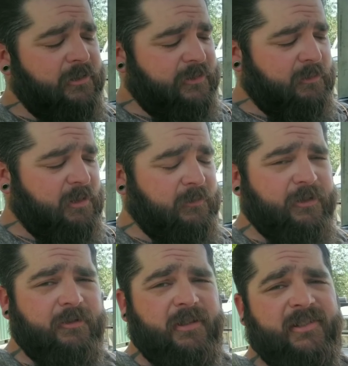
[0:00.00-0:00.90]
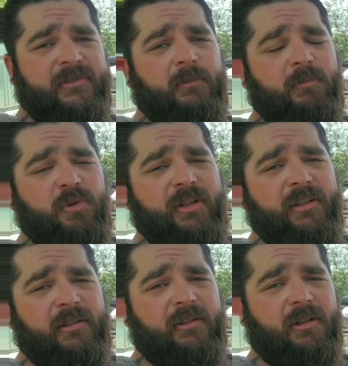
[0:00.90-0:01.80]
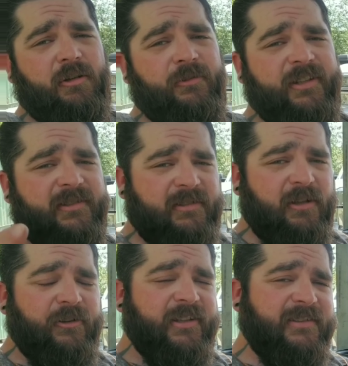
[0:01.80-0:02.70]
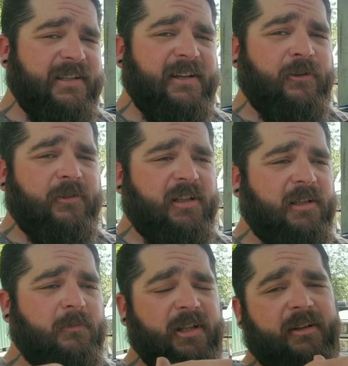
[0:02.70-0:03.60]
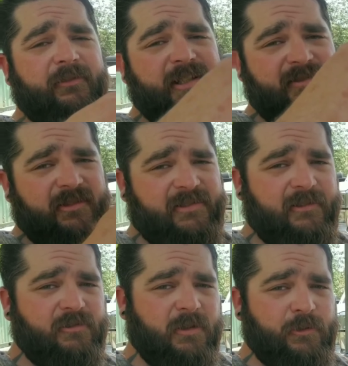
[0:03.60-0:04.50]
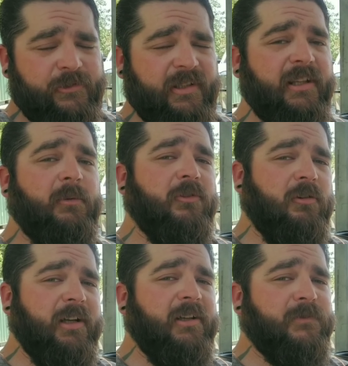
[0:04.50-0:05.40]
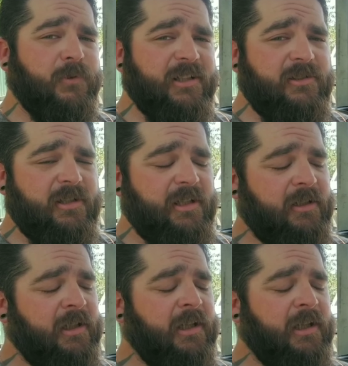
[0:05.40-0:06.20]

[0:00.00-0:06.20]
So what I'm gonna do is I'm gonna print all this out, and I'm gonna have these list of drills, and then I'm gonna create a spreadsheet,